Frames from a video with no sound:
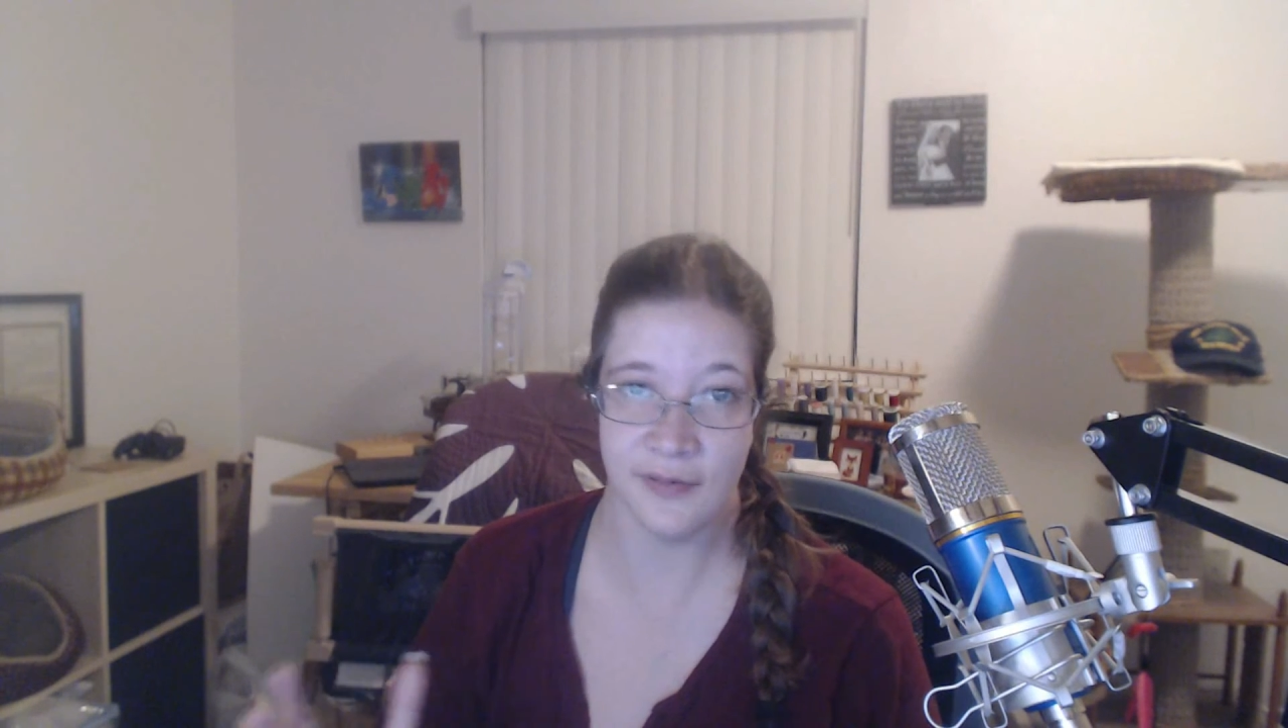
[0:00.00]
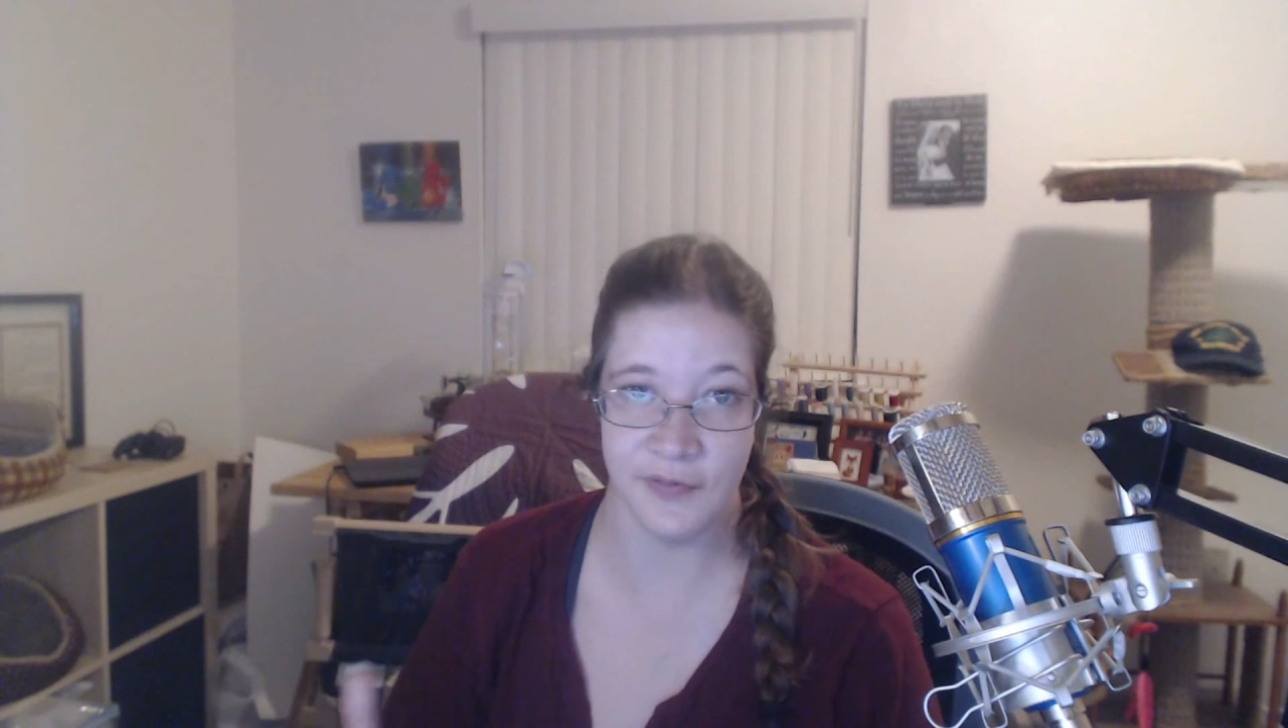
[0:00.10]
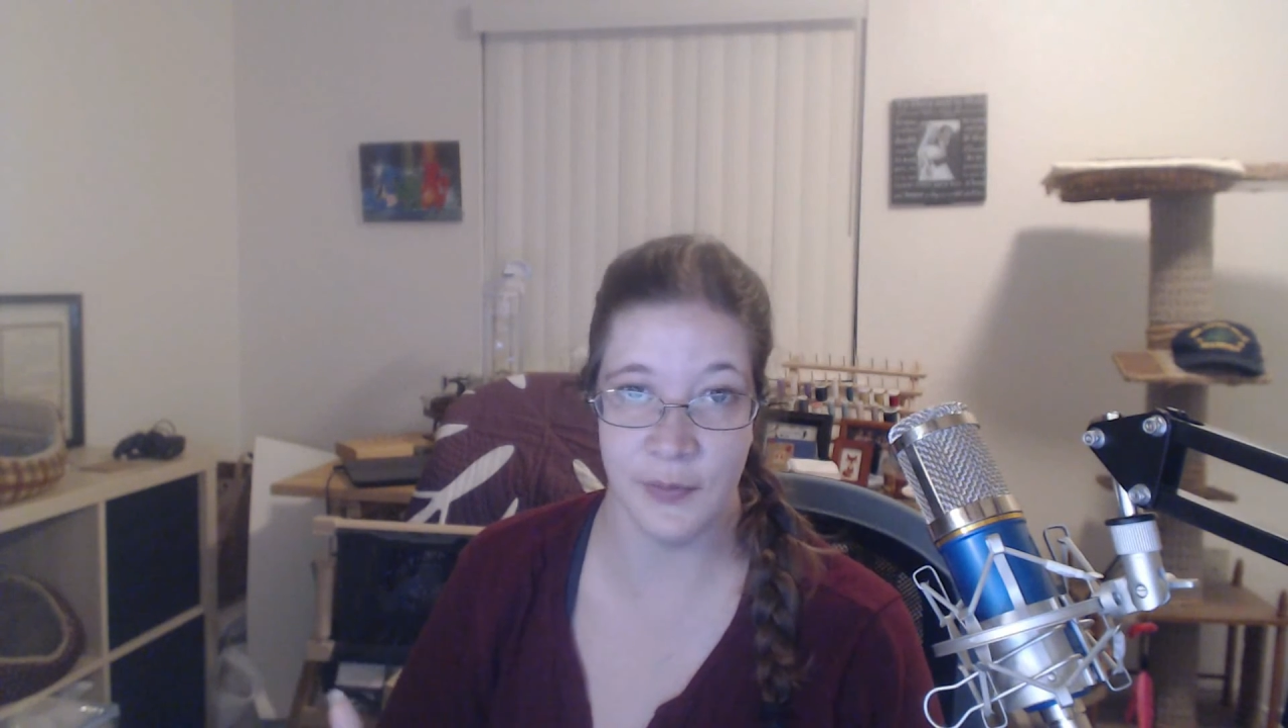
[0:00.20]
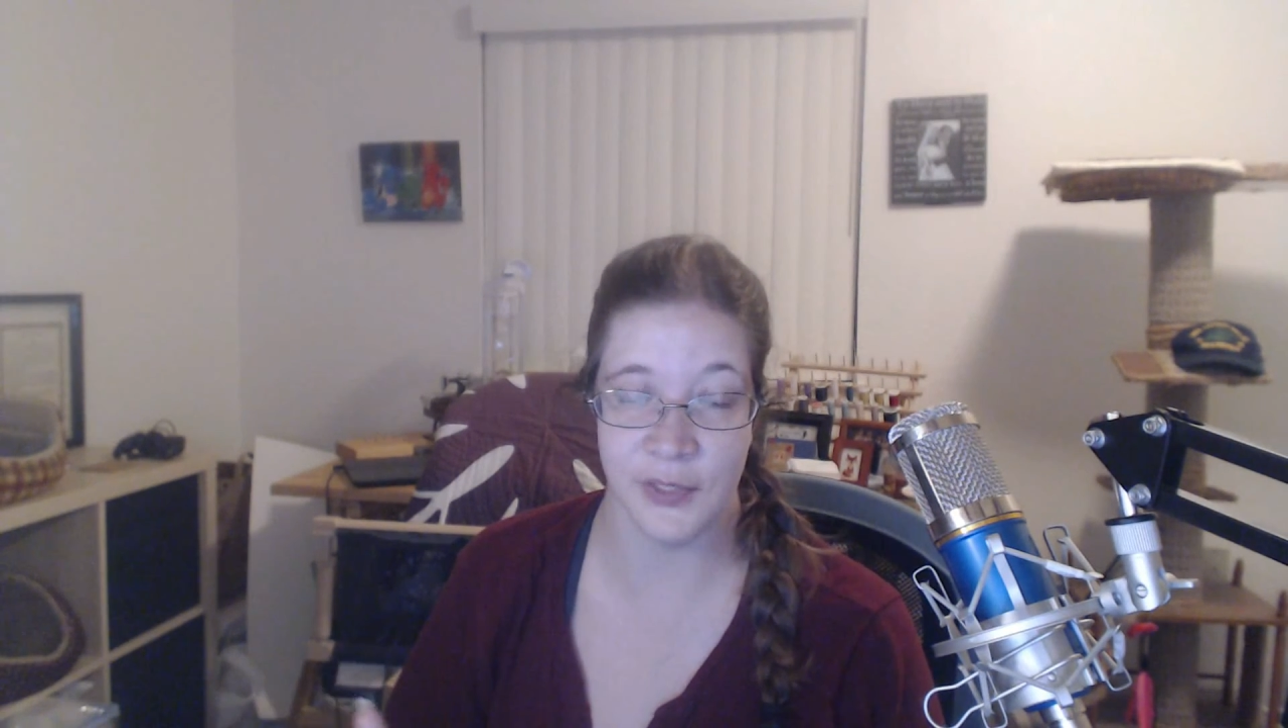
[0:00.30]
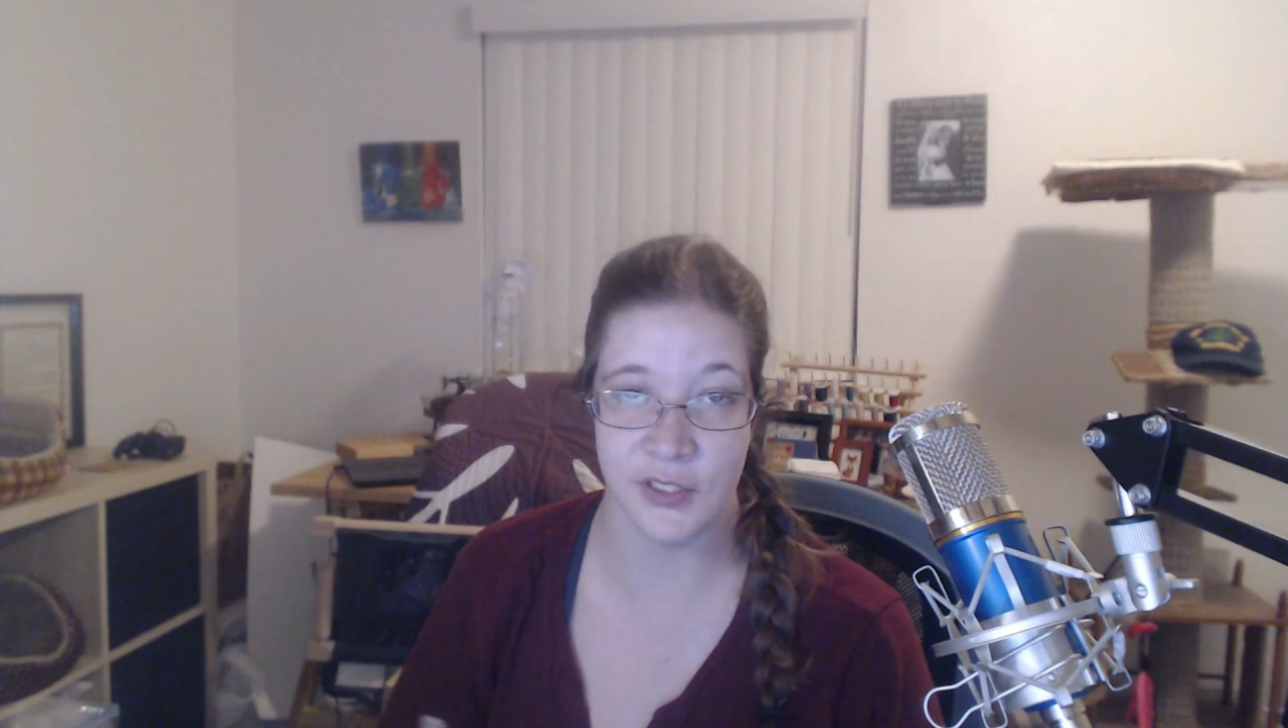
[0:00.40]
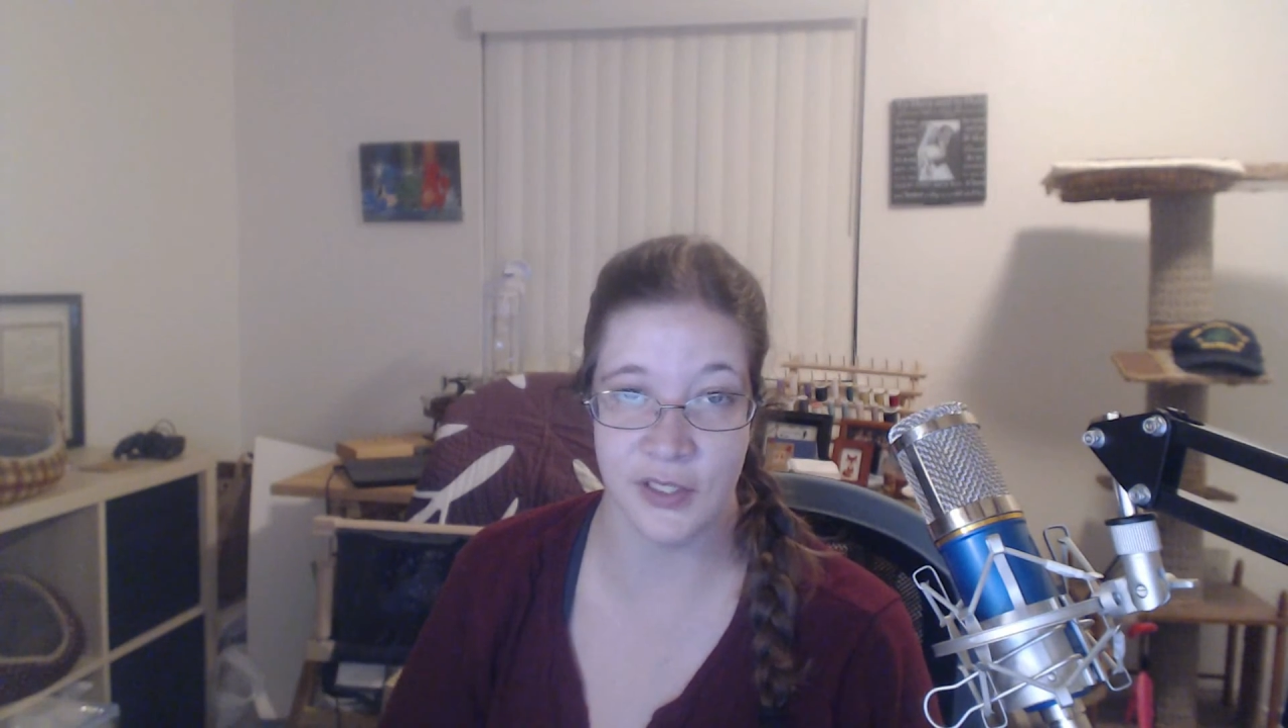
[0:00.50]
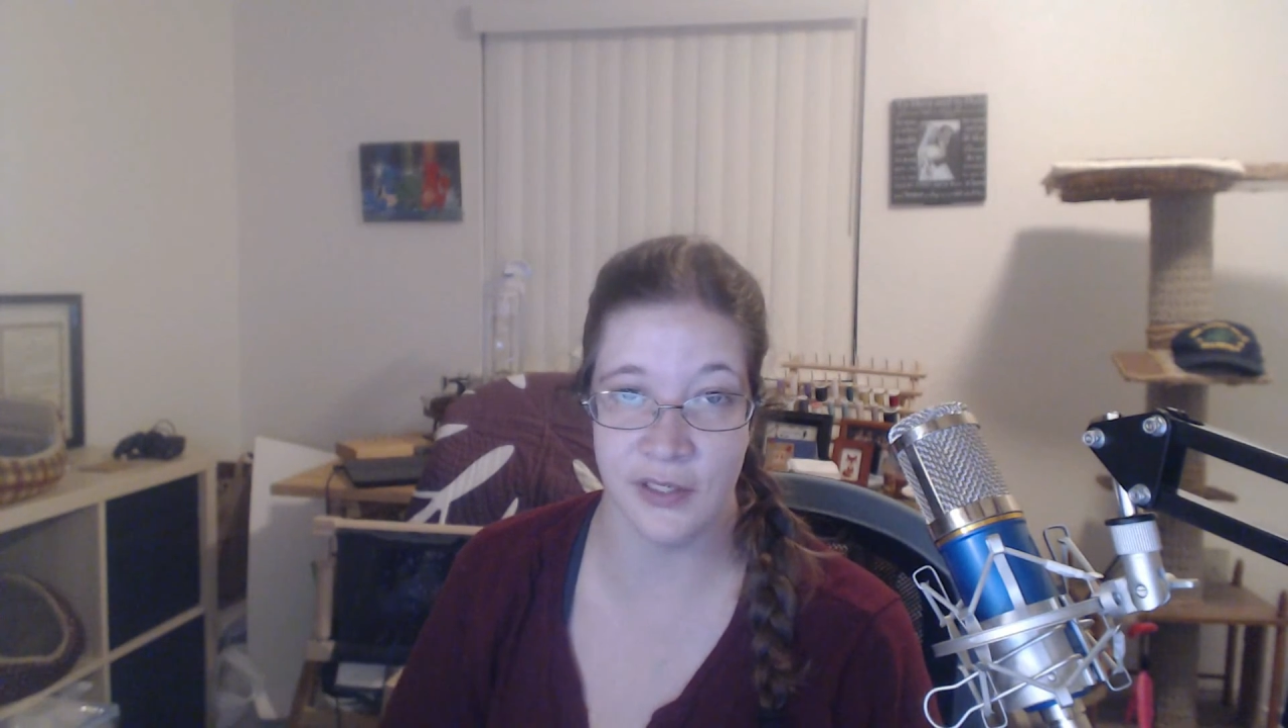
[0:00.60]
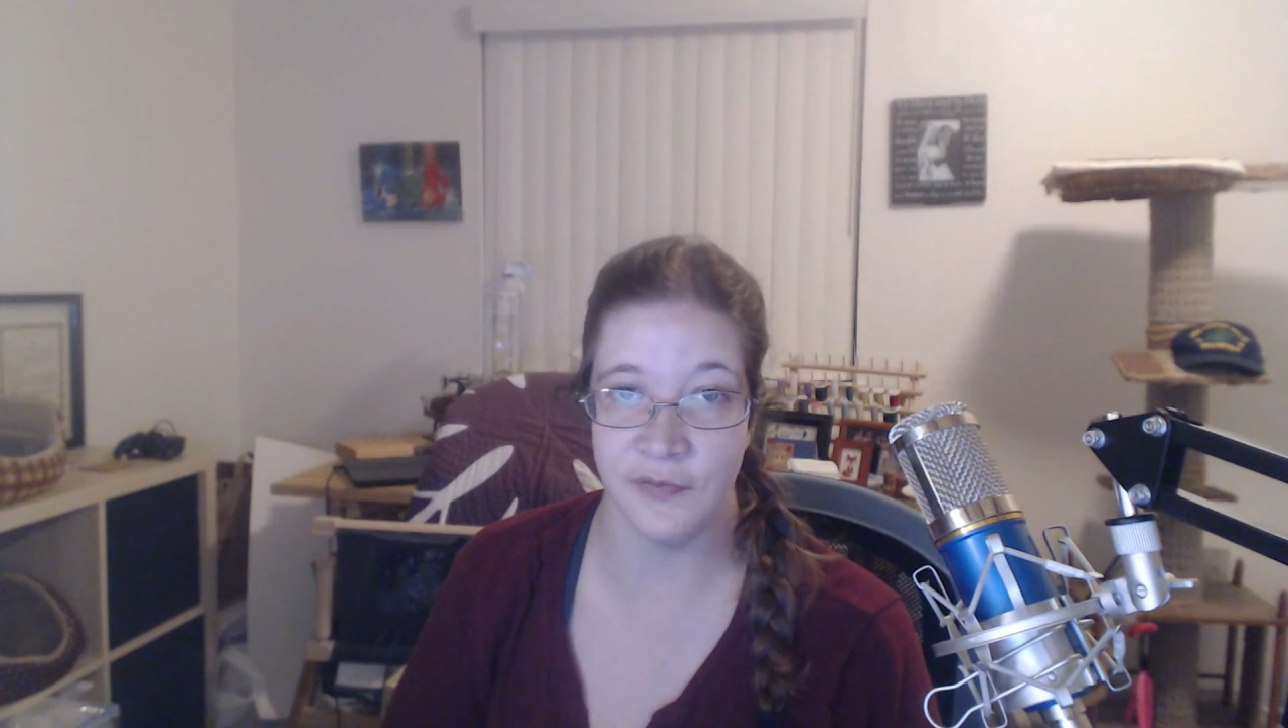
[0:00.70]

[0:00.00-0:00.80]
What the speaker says: very much done